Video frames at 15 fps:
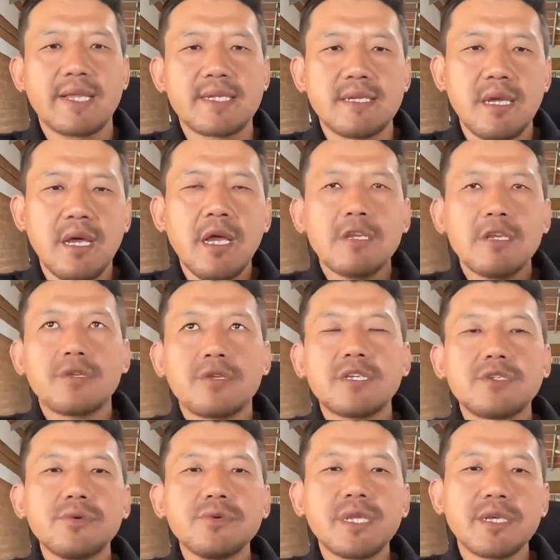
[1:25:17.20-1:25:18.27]
So there's 2
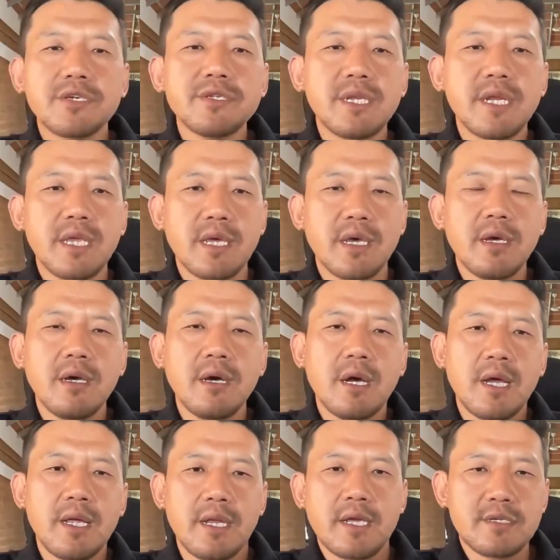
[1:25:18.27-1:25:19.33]
sessions in a year, and
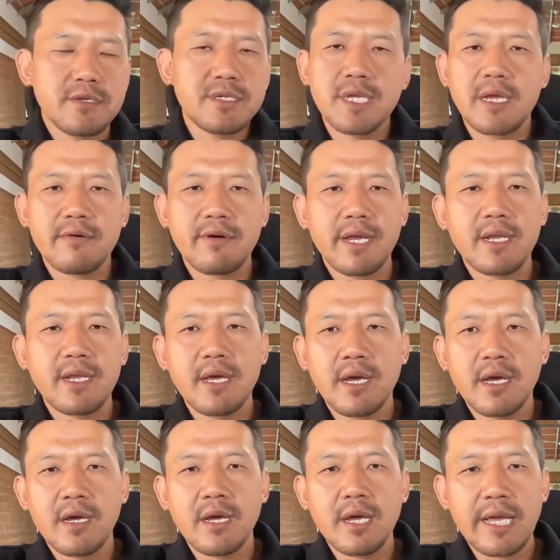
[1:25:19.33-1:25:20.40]
as you said, right,
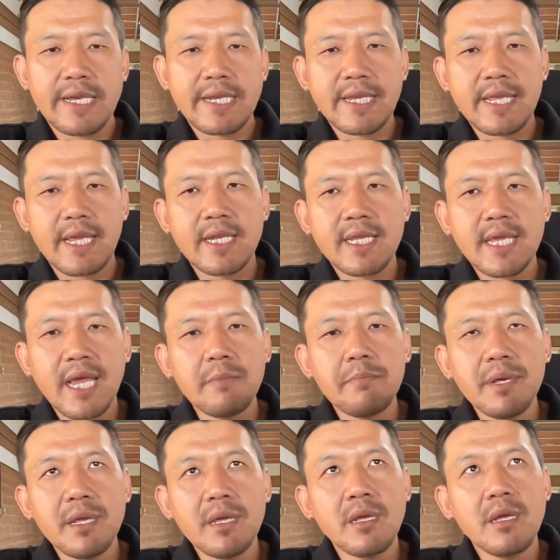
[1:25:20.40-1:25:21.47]
it can
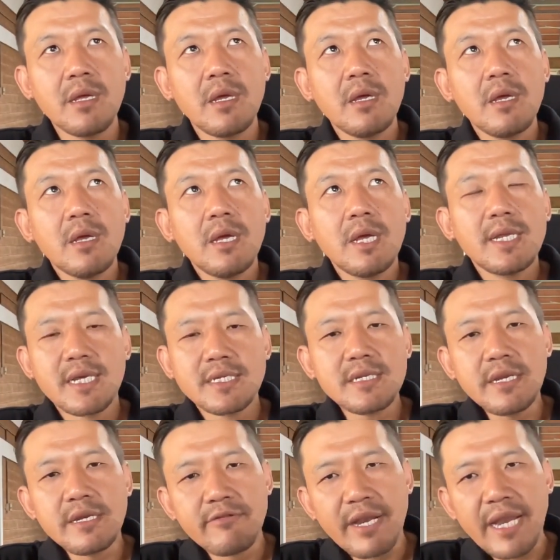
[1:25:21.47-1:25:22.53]
be. It
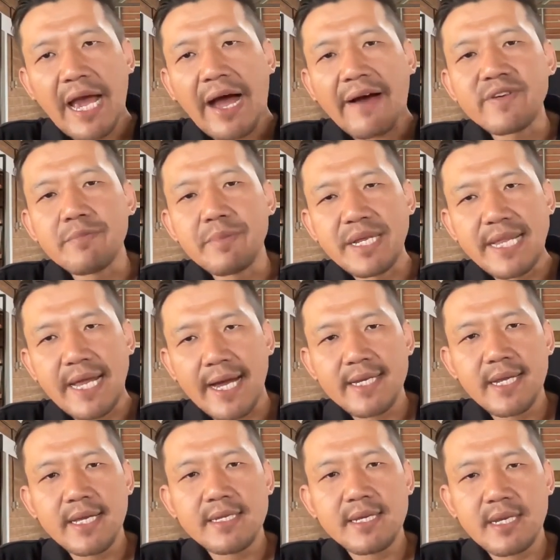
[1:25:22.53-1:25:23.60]
doesn't really have to be 9
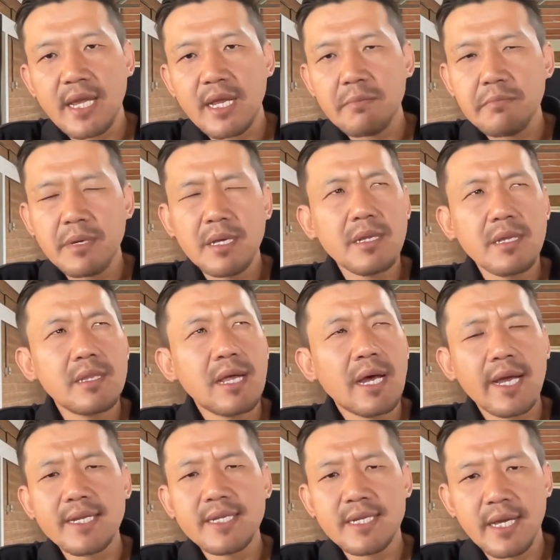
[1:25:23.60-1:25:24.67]
days. It can be
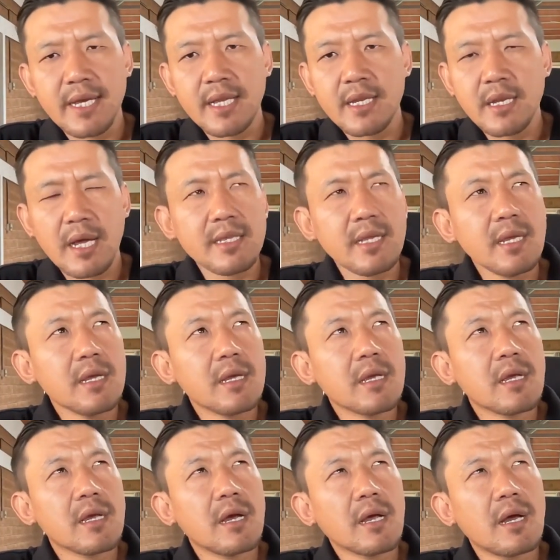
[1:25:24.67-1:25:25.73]
9, 10. I think
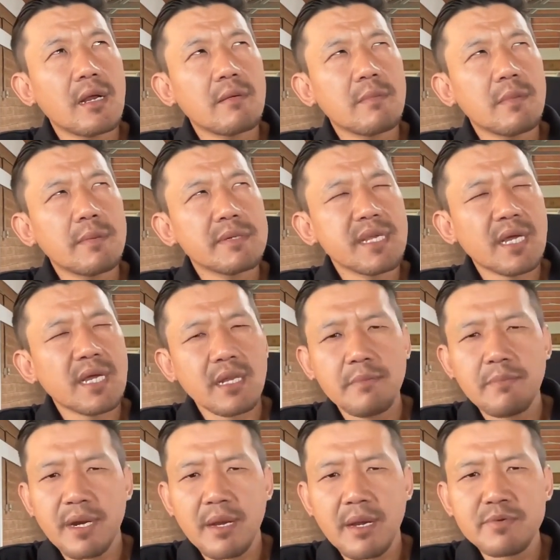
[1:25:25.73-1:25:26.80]
I can't remember exactly, but
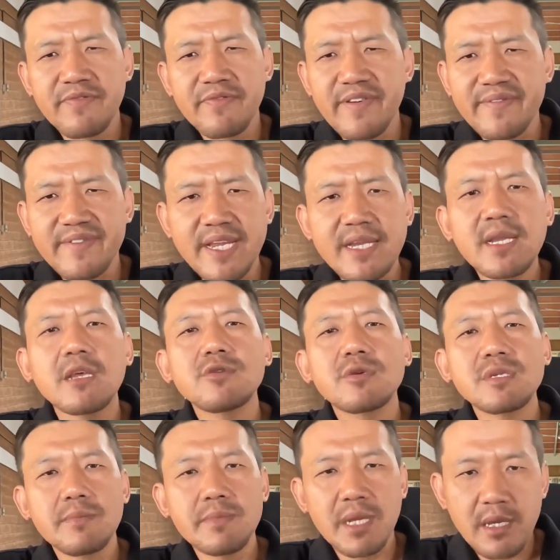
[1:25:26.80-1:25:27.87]
up to 15 days or
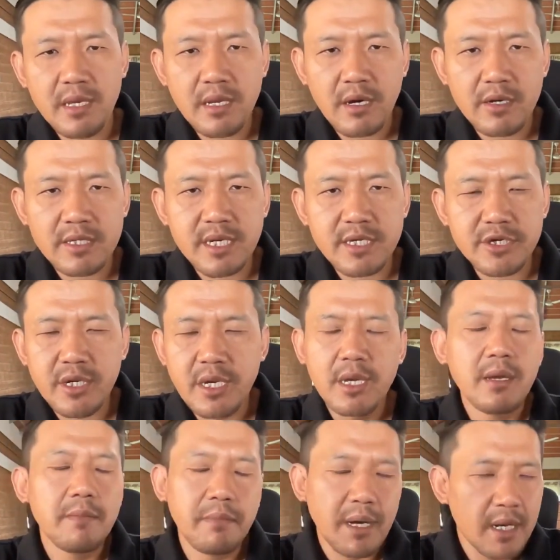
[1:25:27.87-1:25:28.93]
something on a session.
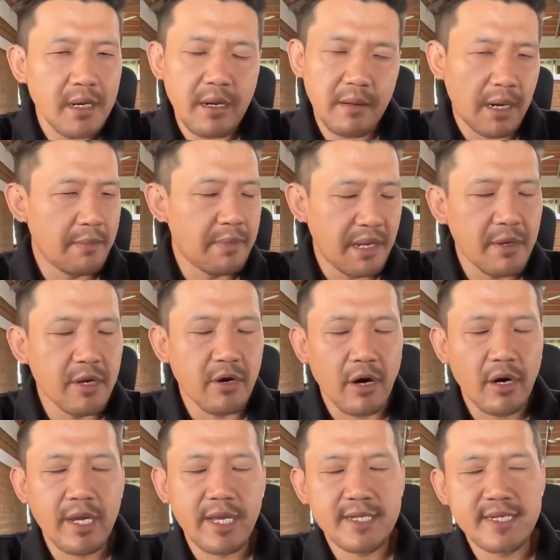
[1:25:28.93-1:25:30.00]
But I may be wrong
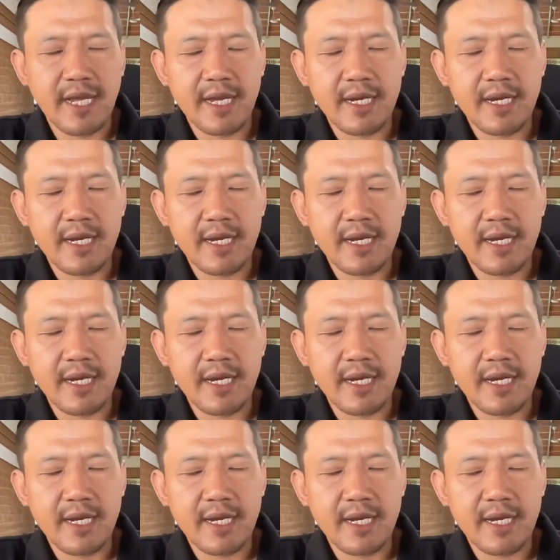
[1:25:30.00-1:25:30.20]
exactly.